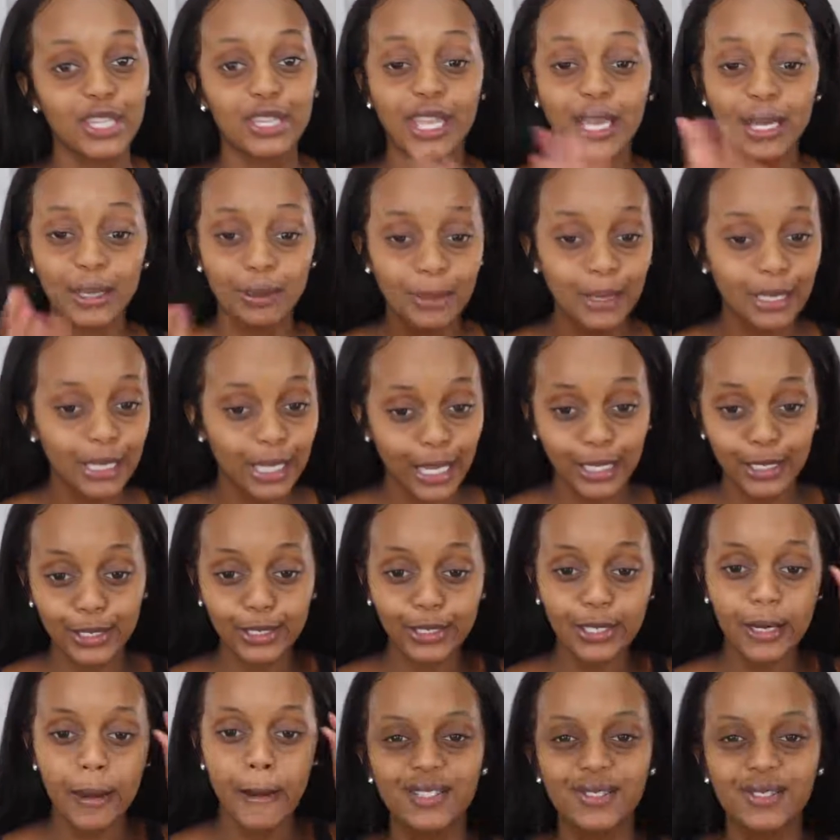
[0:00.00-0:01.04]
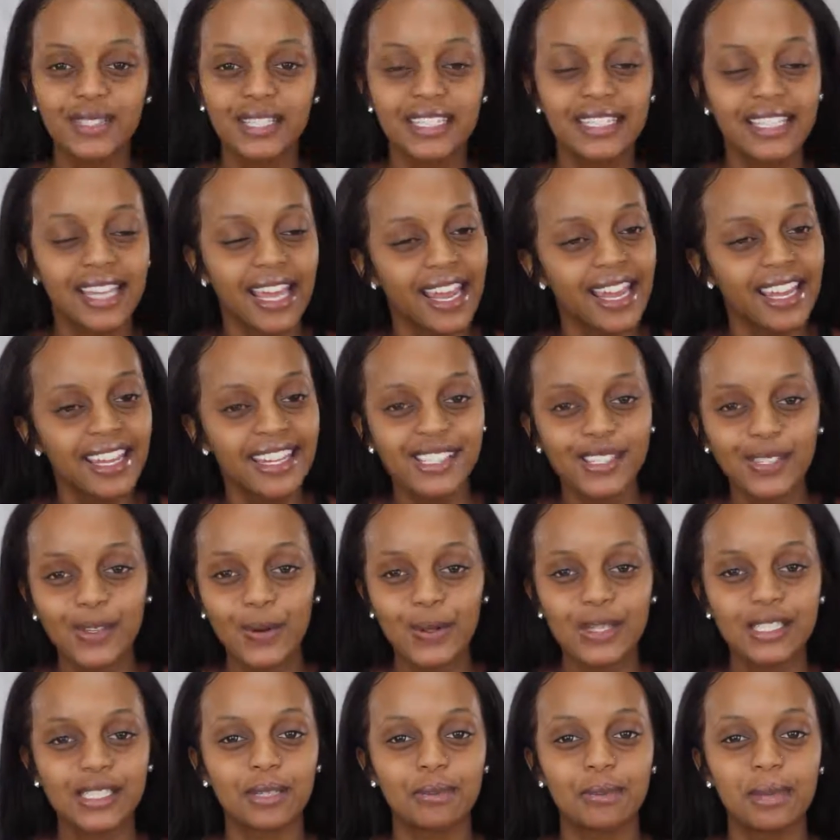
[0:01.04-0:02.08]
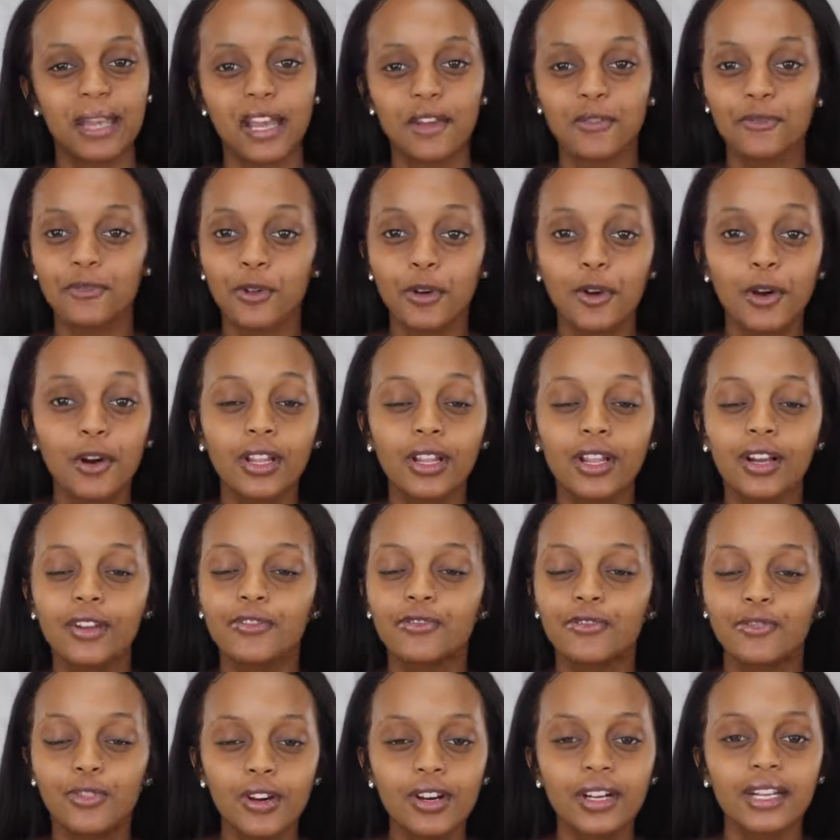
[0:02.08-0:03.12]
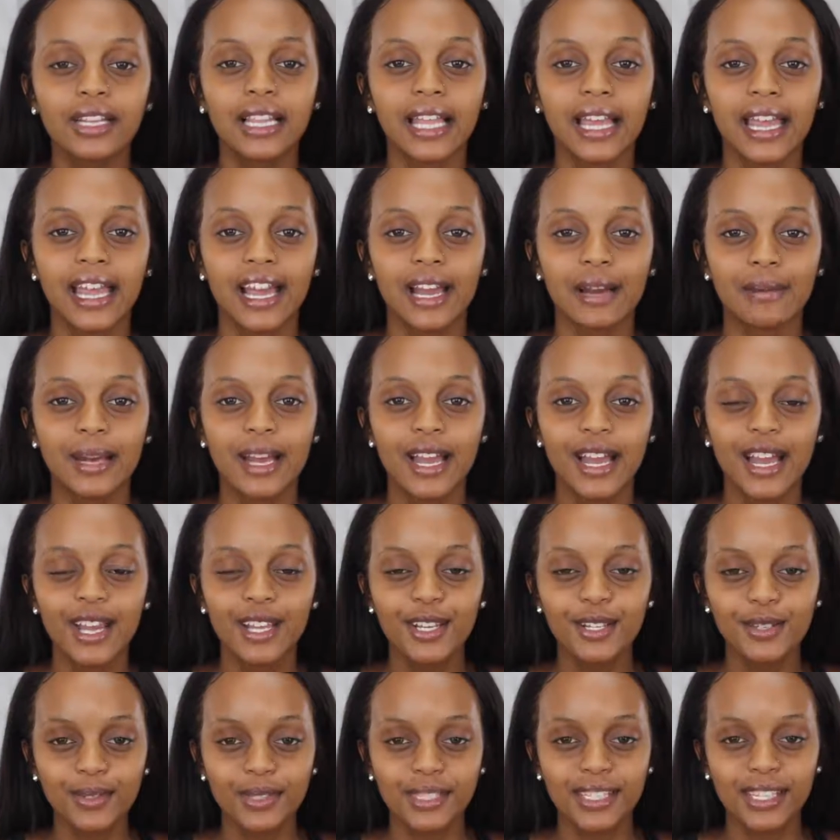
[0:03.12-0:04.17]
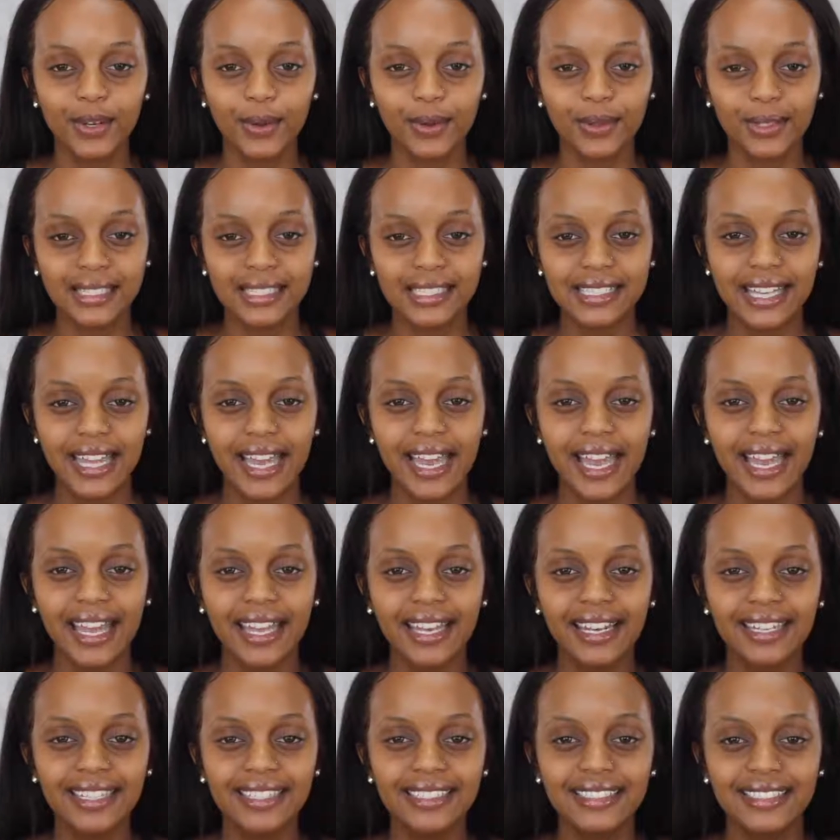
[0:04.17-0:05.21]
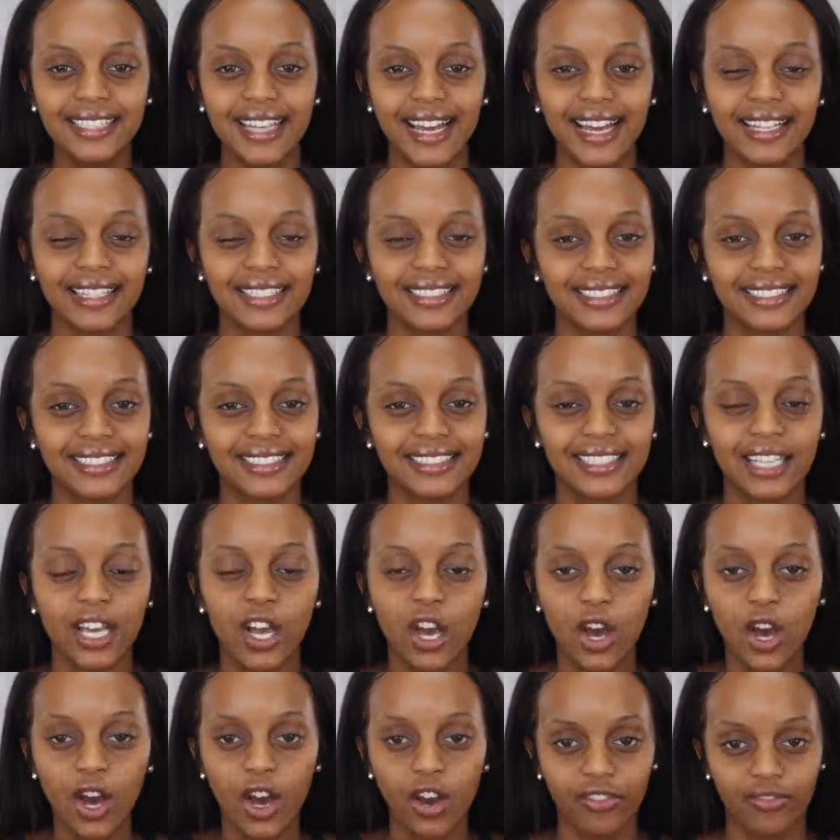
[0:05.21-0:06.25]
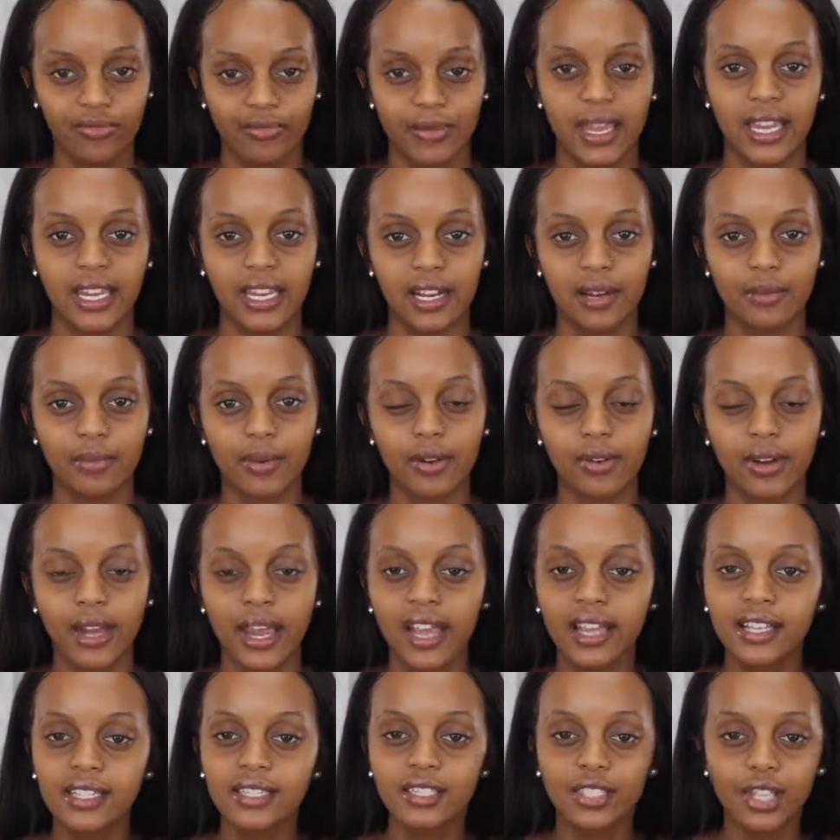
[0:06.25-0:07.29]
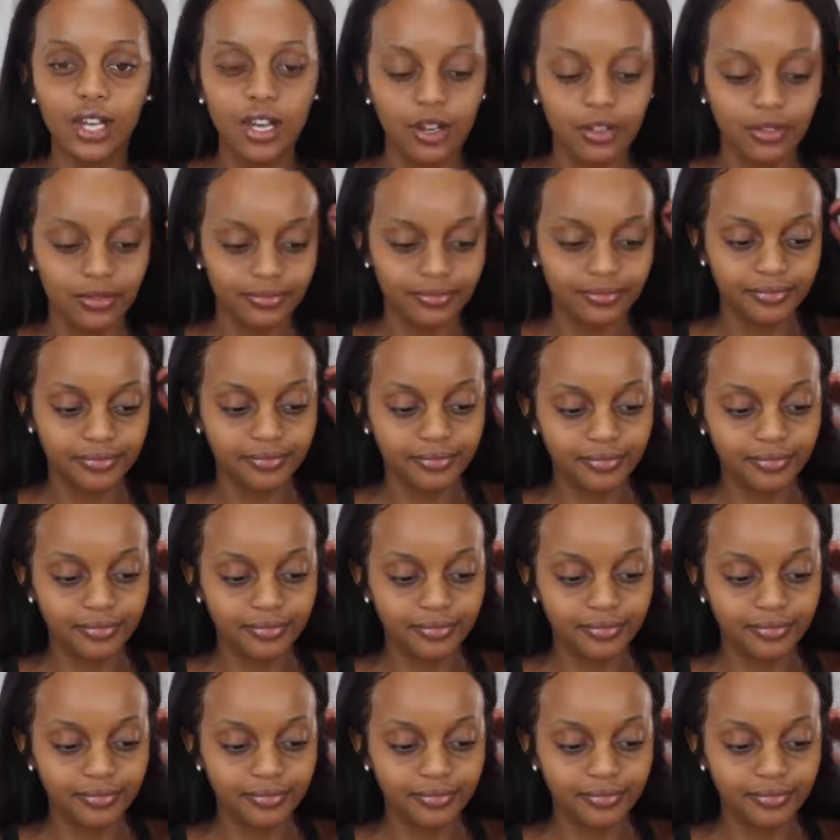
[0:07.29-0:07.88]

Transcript: Thank me later. So today is going to be a full glam using only $10 of makeup. Okay, so